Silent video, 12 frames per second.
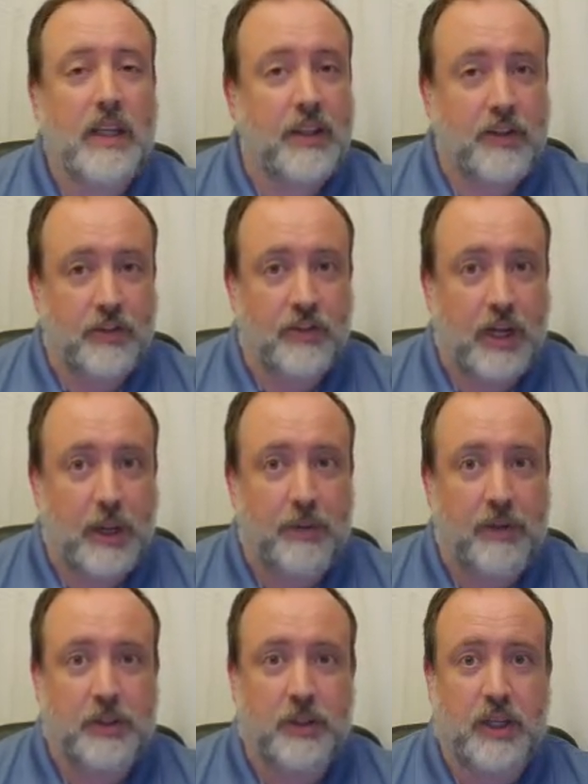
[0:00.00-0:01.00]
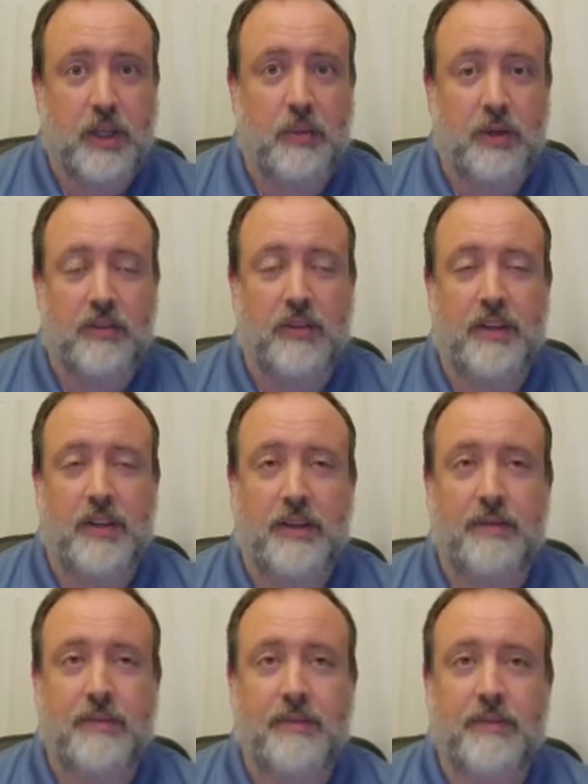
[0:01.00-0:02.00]
There's a couple of tricky ones in here.
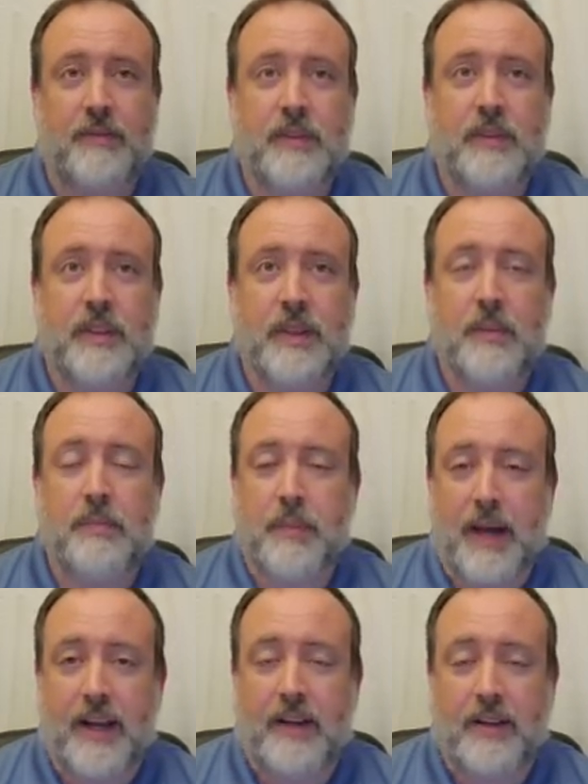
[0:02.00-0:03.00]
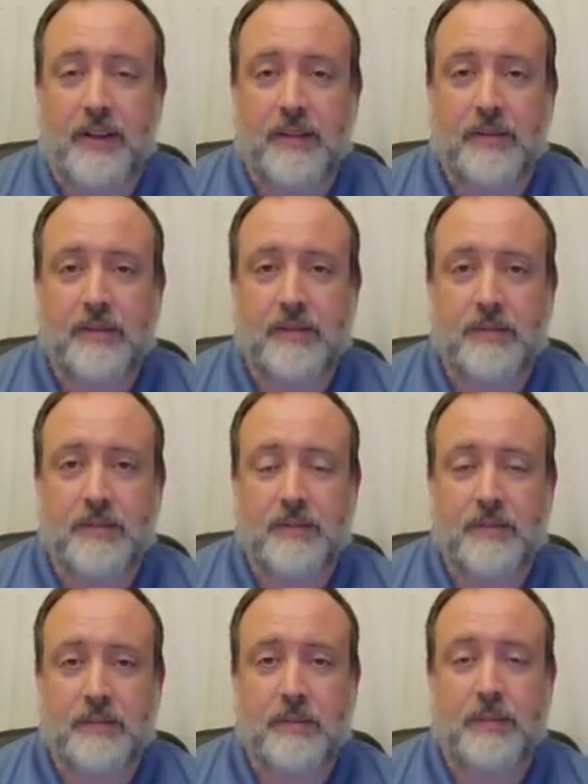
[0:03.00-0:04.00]
Banker.
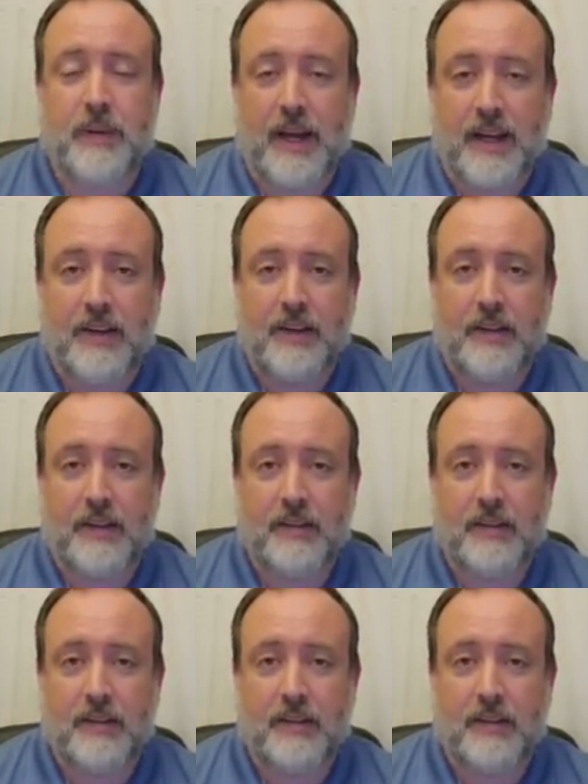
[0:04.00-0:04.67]
Banker.